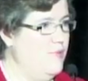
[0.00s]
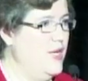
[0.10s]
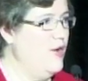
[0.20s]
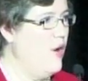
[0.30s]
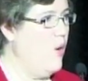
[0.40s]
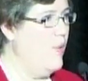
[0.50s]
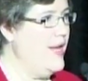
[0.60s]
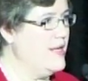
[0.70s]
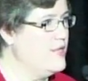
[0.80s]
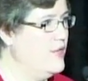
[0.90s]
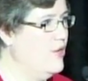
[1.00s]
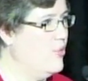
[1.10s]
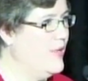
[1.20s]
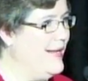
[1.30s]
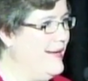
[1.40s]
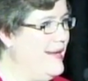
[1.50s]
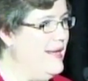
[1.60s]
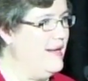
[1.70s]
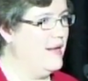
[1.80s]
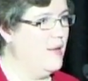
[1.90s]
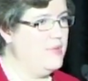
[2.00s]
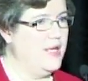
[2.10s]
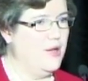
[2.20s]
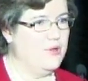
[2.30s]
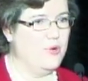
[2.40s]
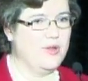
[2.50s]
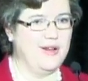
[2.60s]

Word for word: been here all week, so you don't really need an update on the North